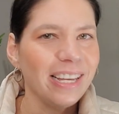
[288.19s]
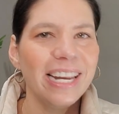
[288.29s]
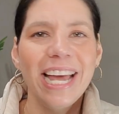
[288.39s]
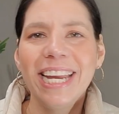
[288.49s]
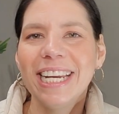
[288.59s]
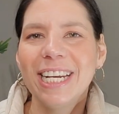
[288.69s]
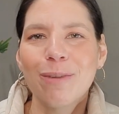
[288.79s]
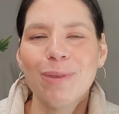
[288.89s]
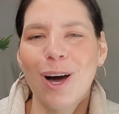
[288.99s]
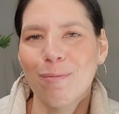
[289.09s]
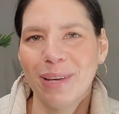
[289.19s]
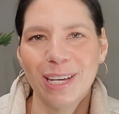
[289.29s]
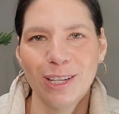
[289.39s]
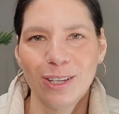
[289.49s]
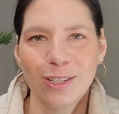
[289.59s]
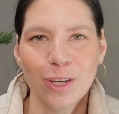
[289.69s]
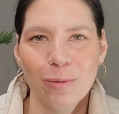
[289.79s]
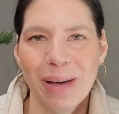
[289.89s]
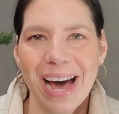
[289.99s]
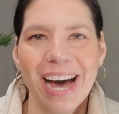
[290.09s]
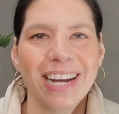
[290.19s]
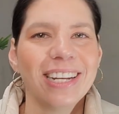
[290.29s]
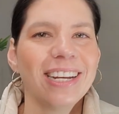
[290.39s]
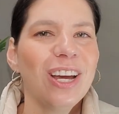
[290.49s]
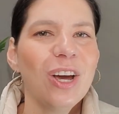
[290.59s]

It ended up not being so bad.